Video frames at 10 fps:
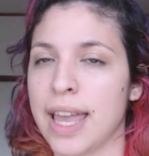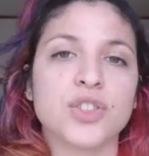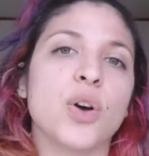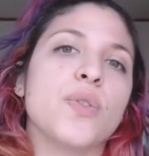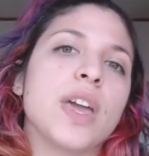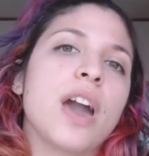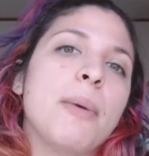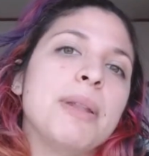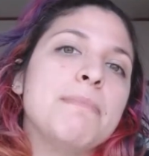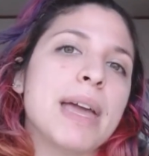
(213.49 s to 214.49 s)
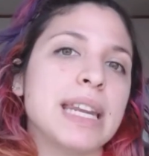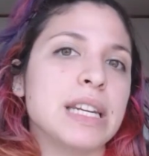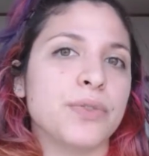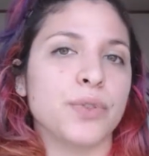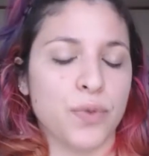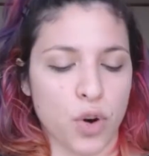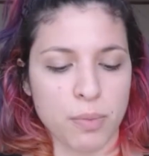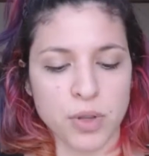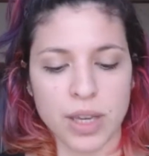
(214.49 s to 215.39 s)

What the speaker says: So they come in many different forms.